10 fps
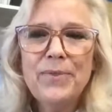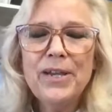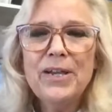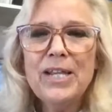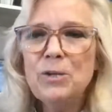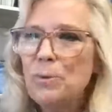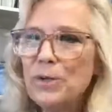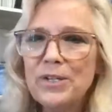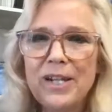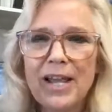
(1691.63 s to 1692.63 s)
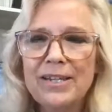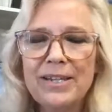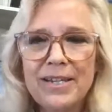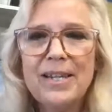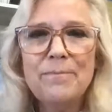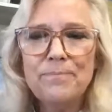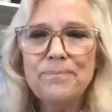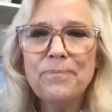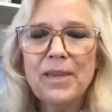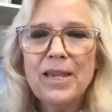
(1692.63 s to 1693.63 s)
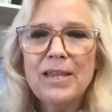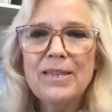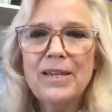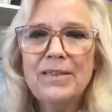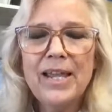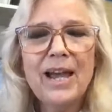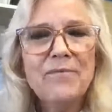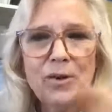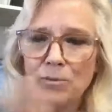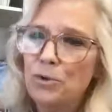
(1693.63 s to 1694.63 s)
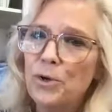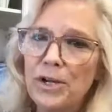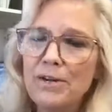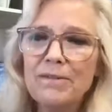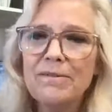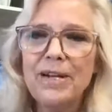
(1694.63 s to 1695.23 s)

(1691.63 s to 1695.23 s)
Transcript: Each person has a team. They have their own lawyer.